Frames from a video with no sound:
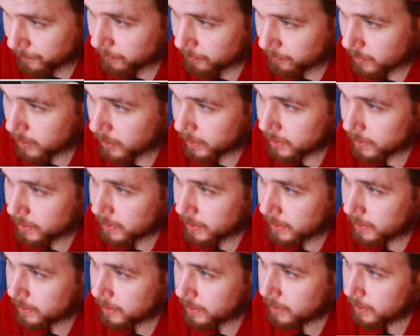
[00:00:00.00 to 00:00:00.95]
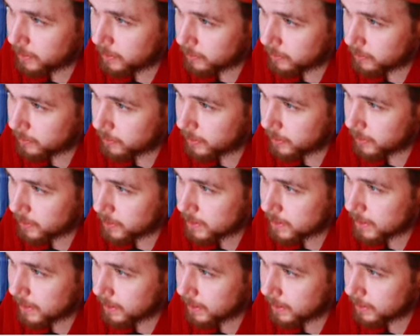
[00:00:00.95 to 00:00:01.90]
I can take here and then
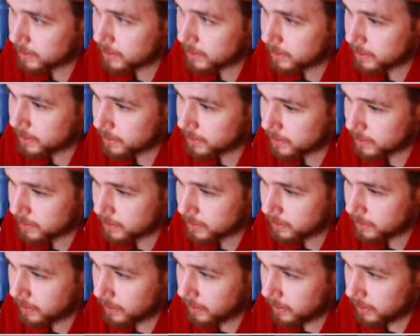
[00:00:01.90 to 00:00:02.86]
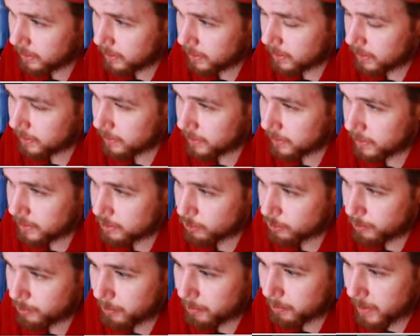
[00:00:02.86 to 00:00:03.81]
sack takes. And then this would
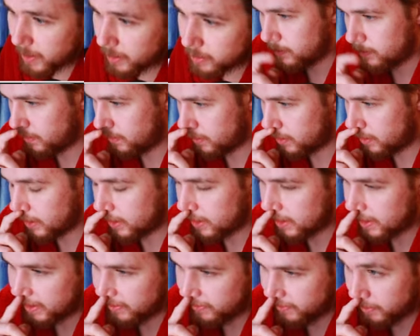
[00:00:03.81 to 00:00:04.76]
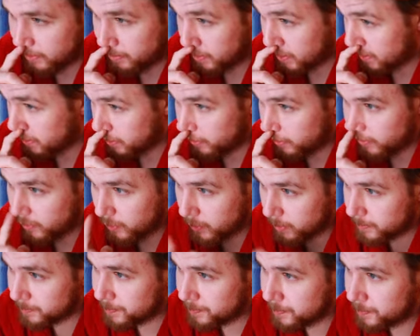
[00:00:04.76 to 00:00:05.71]
be mate. So that's kind of what I'm going to go for.
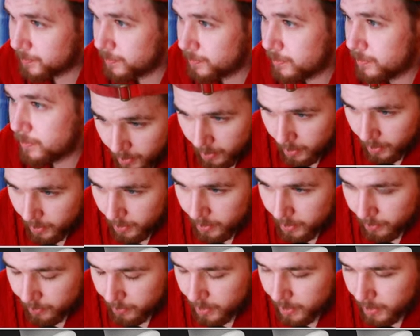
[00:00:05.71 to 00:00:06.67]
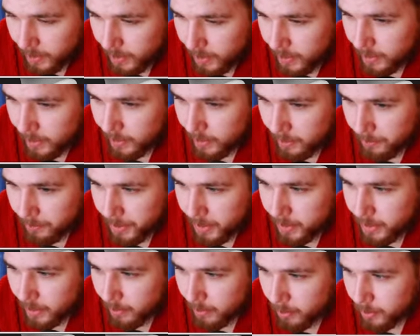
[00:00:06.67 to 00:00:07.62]
Don't think he can allow me to
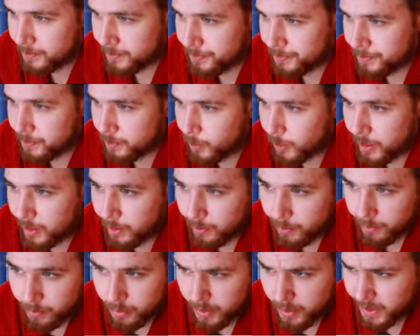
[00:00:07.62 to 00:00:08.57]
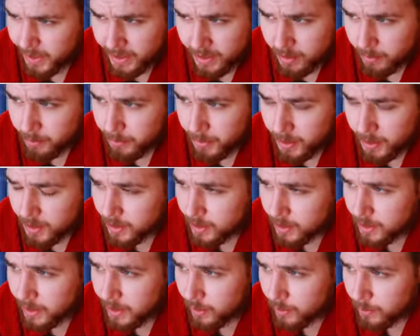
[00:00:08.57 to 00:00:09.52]
double without bringing some pieces to
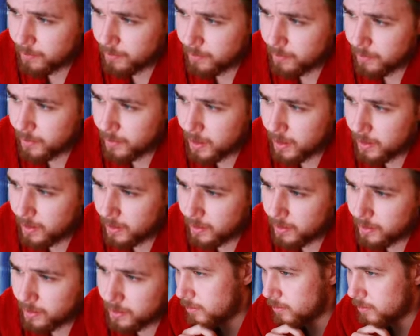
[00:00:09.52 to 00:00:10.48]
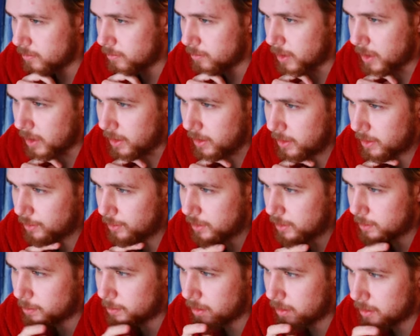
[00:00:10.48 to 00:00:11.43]
help. That is. But he can always
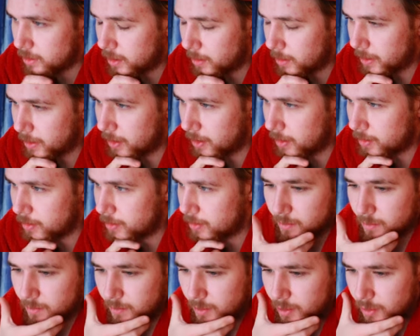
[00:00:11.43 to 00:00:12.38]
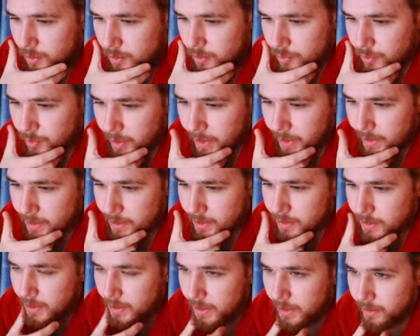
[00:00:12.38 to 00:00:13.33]
push the pawns straight
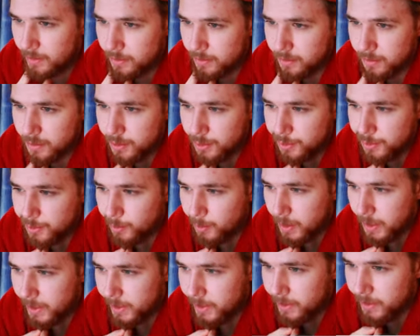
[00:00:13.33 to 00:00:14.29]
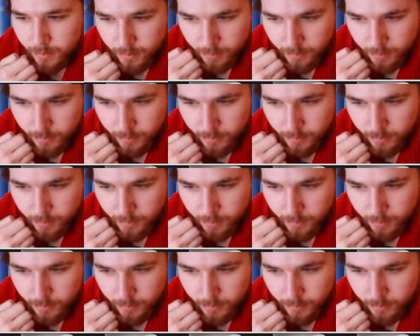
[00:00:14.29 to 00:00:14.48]
down to the wire.